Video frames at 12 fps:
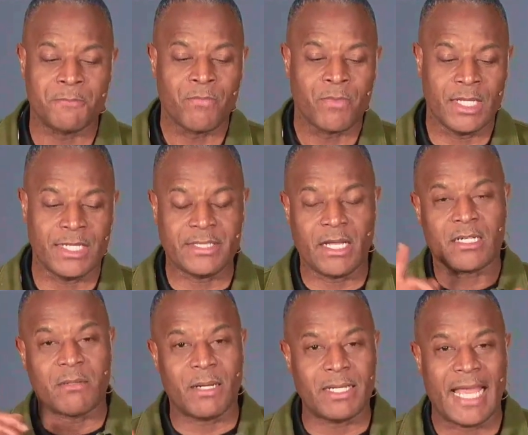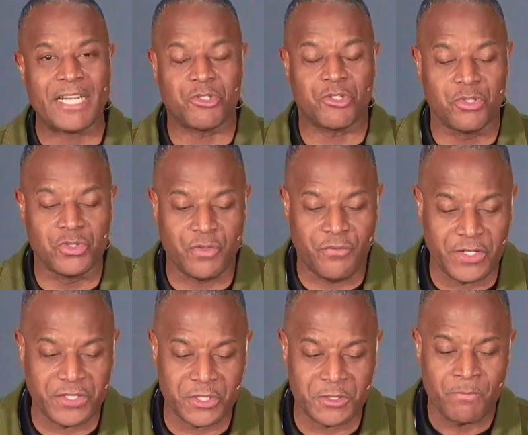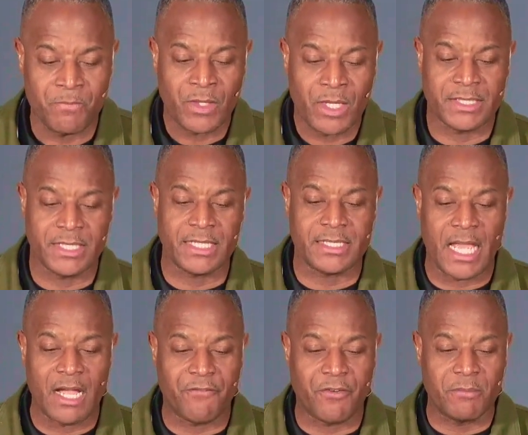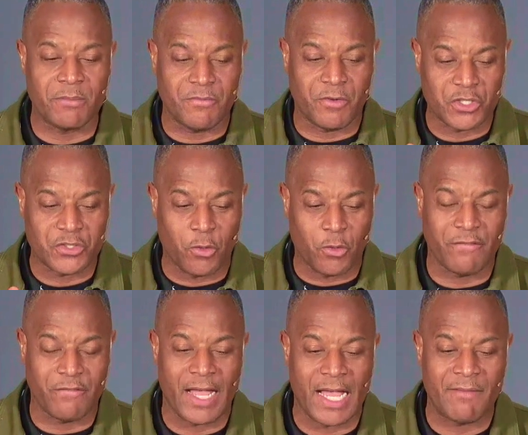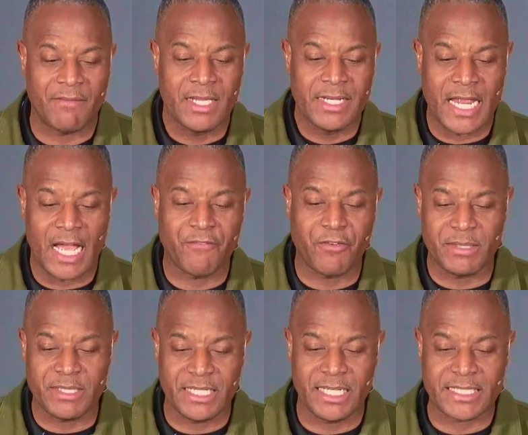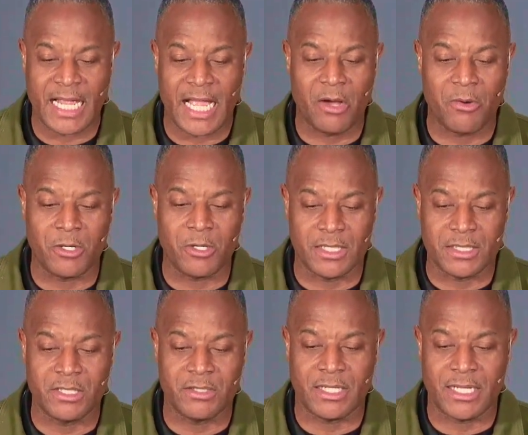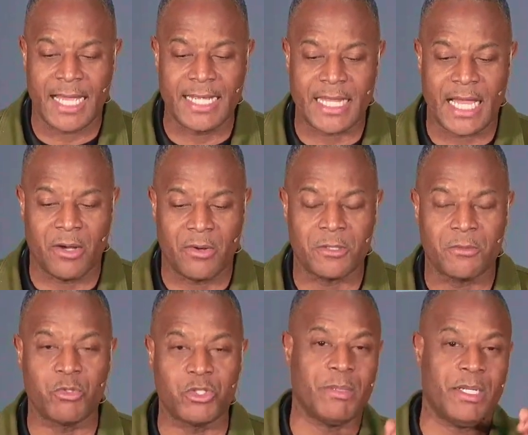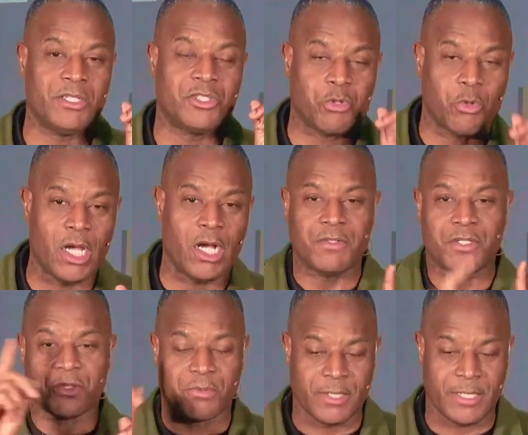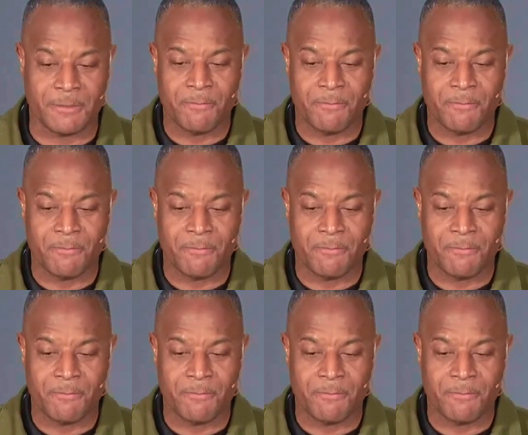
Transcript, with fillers: Let's talk about the actual crucifixion. It says, now from verse 45, now from the sixth hour until the ninth hour, which means 12 to 3,